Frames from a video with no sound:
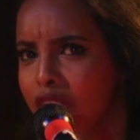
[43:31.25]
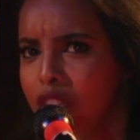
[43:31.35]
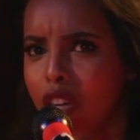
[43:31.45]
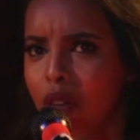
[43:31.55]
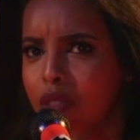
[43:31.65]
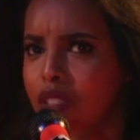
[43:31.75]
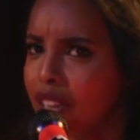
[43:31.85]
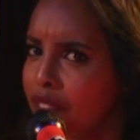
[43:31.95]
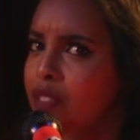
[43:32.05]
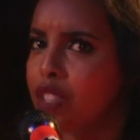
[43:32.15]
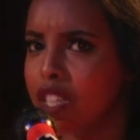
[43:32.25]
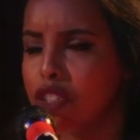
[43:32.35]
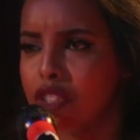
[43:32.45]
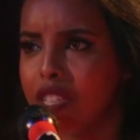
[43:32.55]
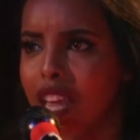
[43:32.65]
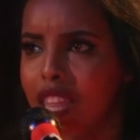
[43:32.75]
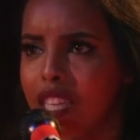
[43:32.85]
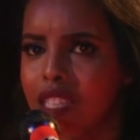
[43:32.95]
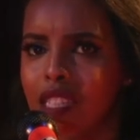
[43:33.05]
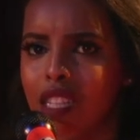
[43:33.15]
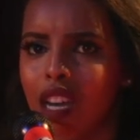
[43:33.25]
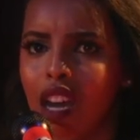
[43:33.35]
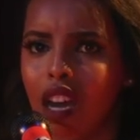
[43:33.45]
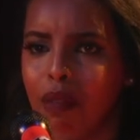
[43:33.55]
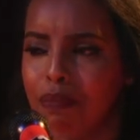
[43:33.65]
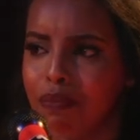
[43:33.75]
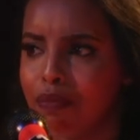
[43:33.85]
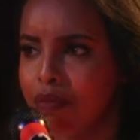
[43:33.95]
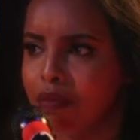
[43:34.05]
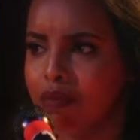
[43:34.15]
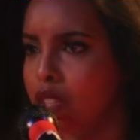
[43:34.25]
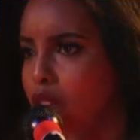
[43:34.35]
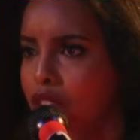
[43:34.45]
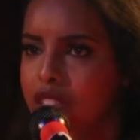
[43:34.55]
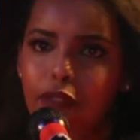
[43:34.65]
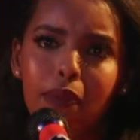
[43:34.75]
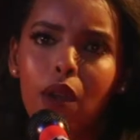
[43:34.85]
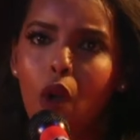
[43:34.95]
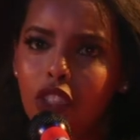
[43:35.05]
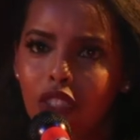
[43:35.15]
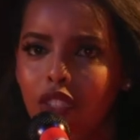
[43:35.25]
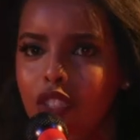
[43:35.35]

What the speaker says: you know, they have their interesting ethics and, you know, on the FBI watch list.